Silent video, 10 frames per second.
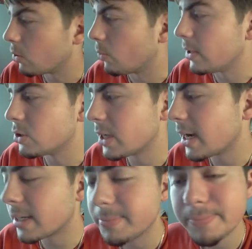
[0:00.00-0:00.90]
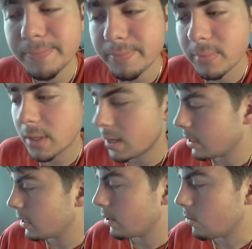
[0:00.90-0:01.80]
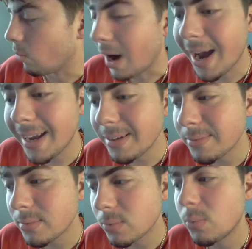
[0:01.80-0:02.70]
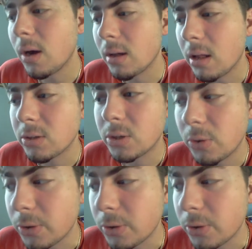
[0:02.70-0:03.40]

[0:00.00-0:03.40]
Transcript: or Wheeljack. Why? Well, I'll show